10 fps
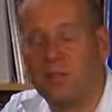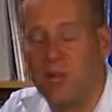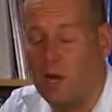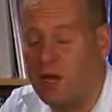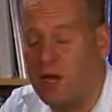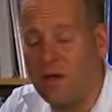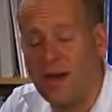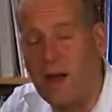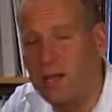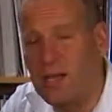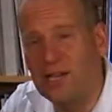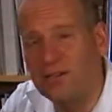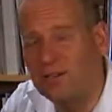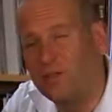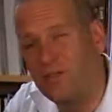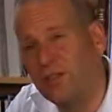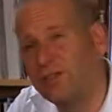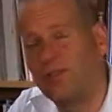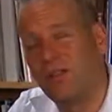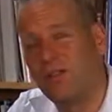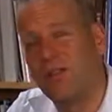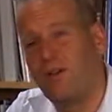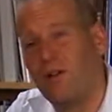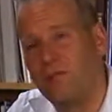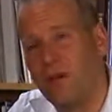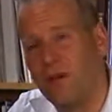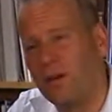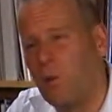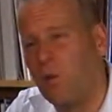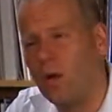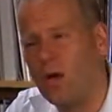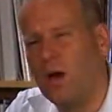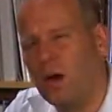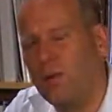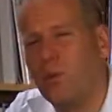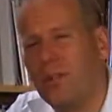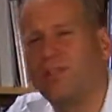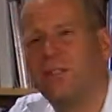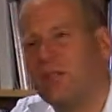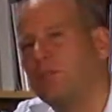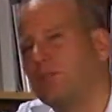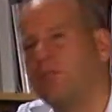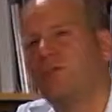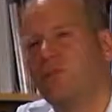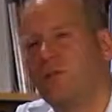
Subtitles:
Maybe other applications in fields other than heart failure, or other ways that it can be used in